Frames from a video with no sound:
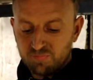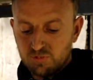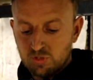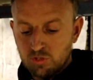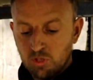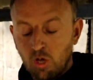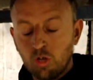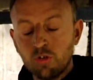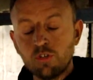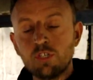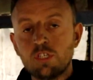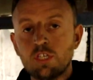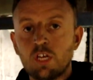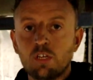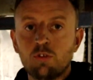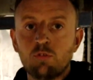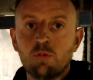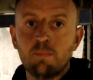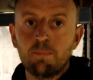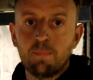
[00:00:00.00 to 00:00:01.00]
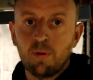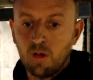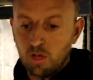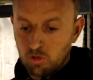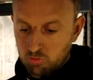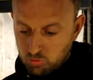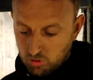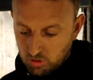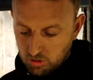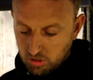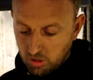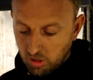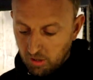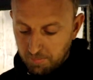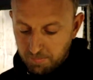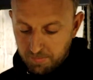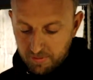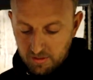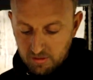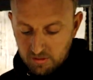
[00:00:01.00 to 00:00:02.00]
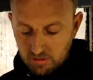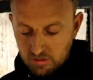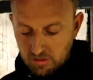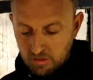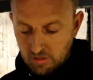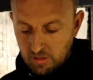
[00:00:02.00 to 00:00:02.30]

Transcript: non-genuine parts that are copies,